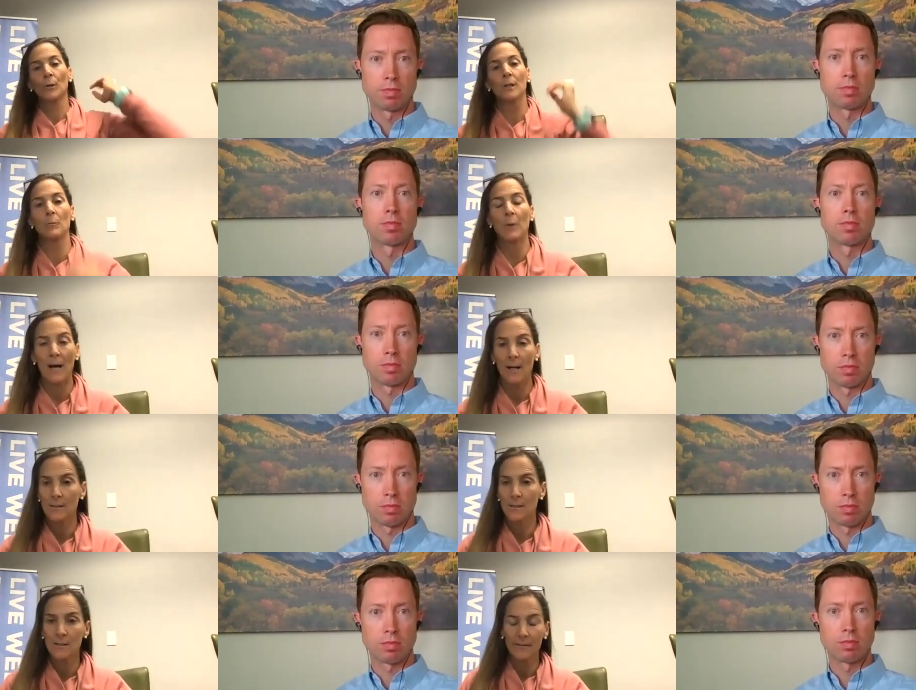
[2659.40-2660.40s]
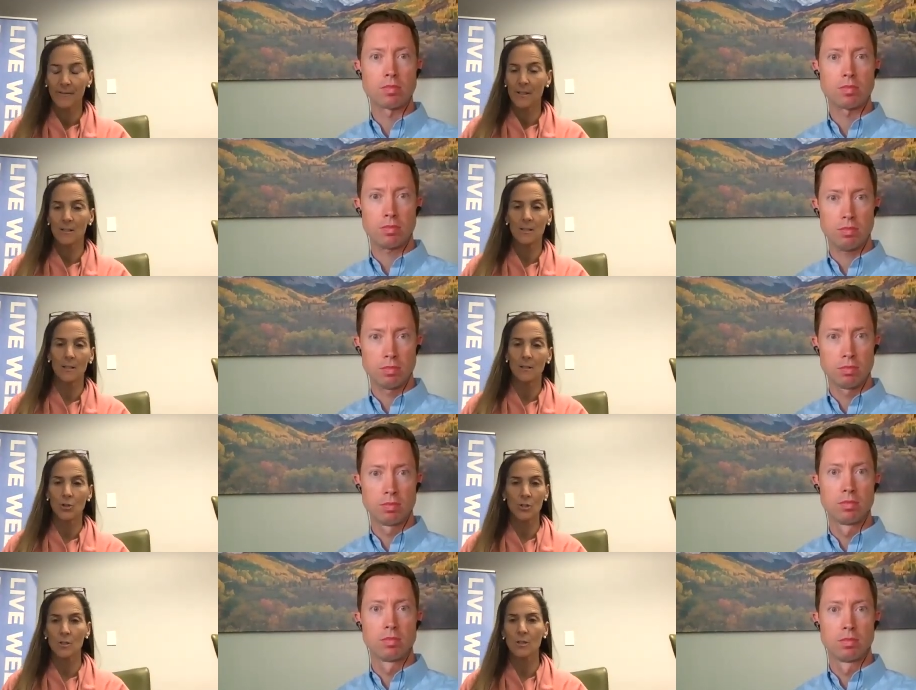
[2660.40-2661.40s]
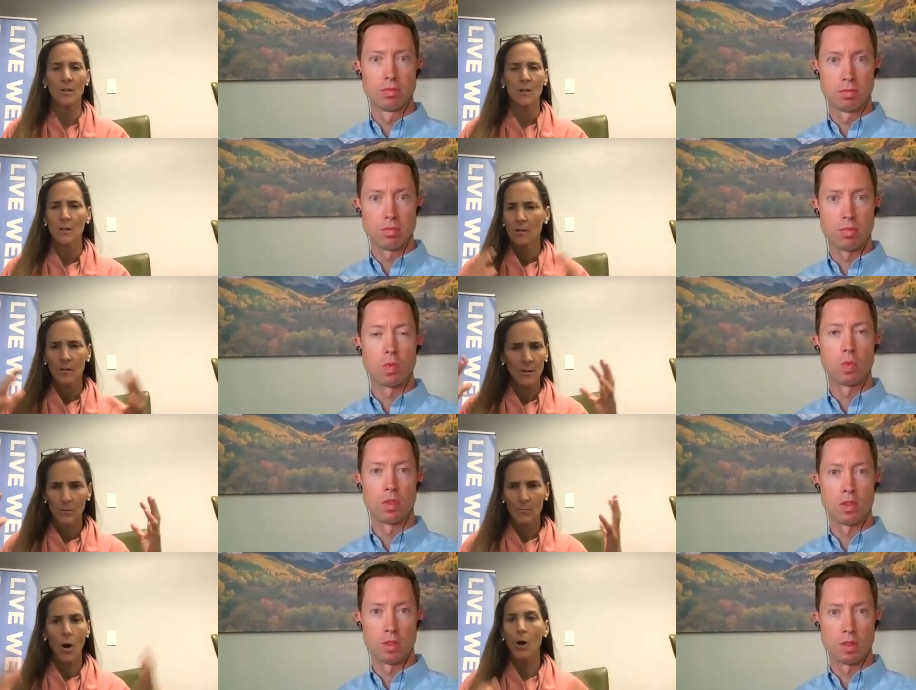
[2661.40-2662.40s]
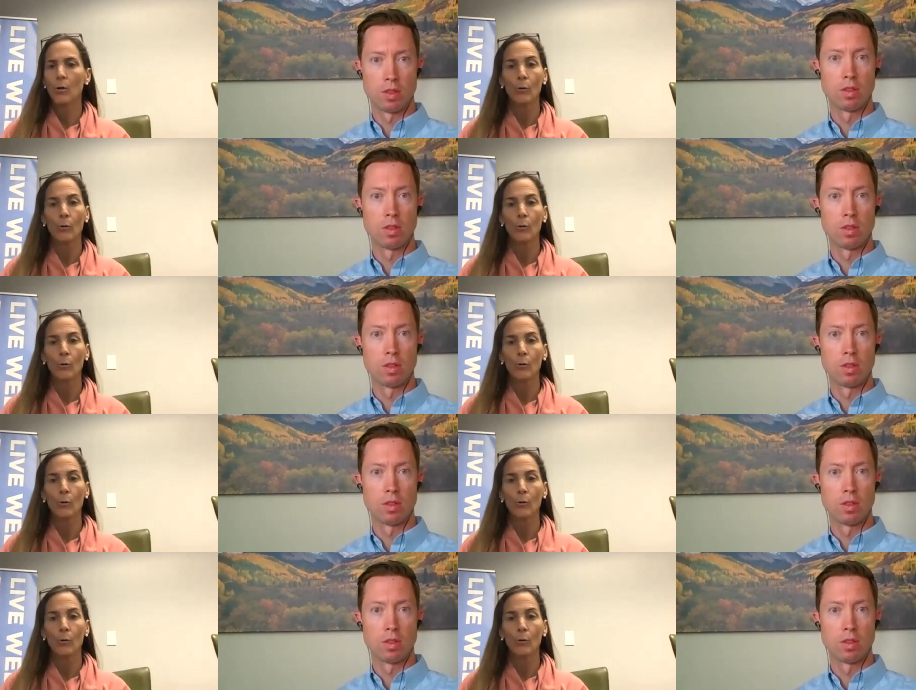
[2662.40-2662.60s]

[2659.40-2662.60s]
Speaker 1: really bad stiffness and just all